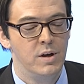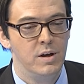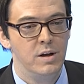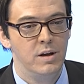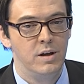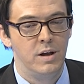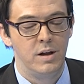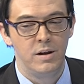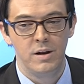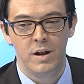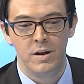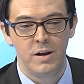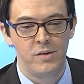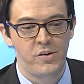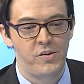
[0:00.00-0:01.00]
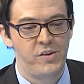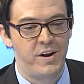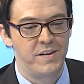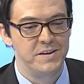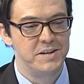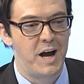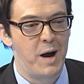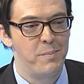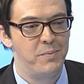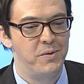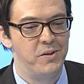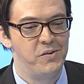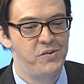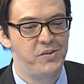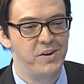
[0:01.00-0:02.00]
And as I said at the top,
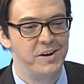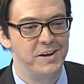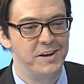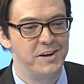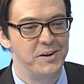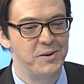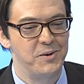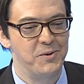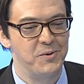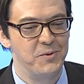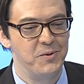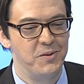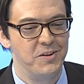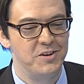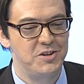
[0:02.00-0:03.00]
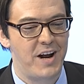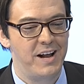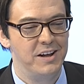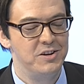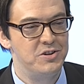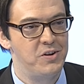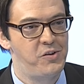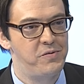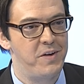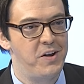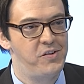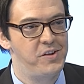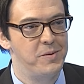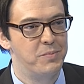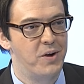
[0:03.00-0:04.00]
the challenges
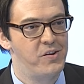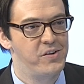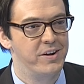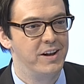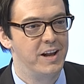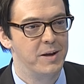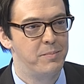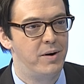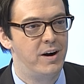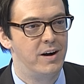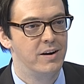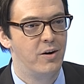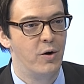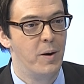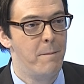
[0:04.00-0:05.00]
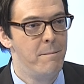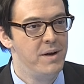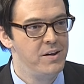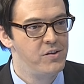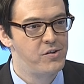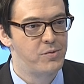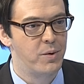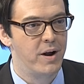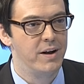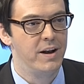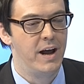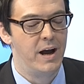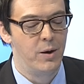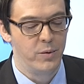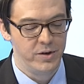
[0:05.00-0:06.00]
facing President-elect Park are immense right
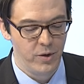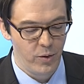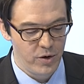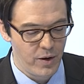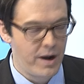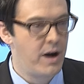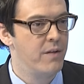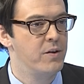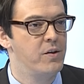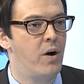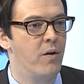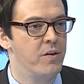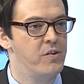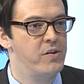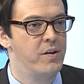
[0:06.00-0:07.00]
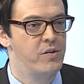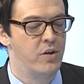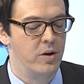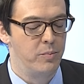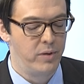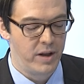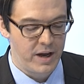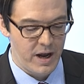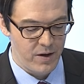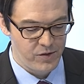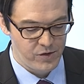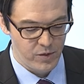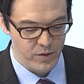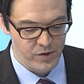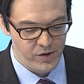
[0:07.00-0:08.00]
now. We don't know how all these things are going to play out.
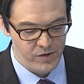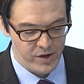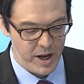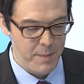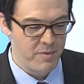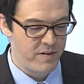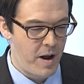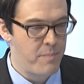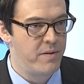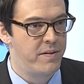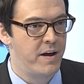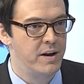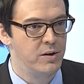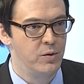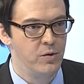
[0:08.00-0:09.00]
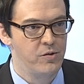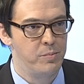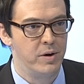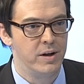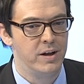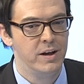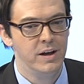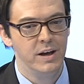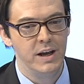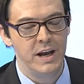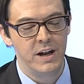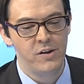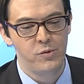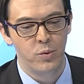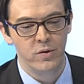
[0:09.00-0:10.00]
So this is a game of hypotheticals, but
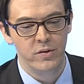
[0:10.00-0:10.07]
it is worth